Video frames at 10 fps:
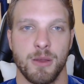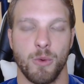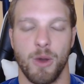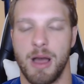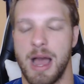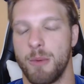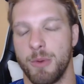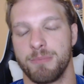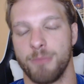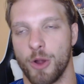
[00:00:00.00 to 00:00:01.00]
who I
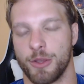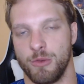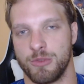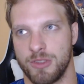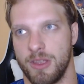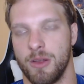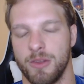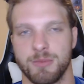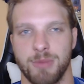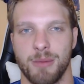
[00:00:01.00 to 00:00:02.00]
would argue
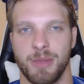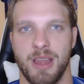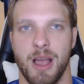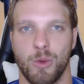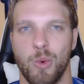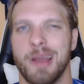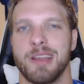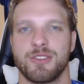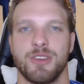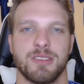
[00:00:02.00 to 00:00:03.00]
still is probably not quite
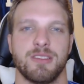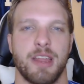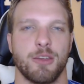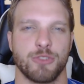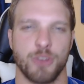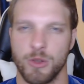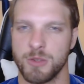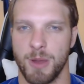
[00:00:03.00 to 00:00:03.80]
as good as Daniel Jones,